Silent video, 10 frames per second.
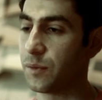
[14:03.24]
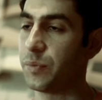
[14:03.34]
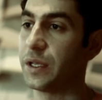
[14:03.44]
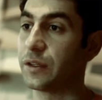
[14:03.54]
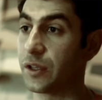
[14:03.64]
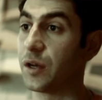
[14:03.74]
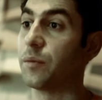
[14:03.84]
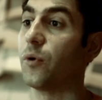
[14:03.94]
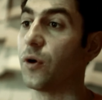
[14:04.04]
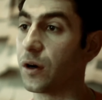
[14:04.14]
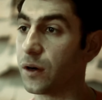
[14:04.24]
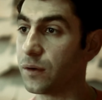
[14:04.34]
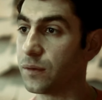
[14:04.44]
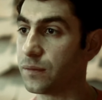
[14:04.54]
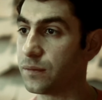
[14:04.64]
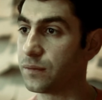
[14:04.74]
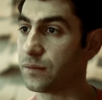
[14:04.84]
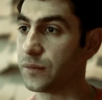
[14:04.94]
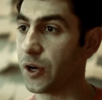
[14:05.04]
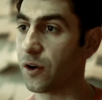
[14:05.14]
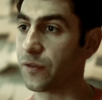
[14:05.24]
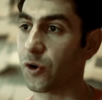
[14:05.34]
being done more? If you're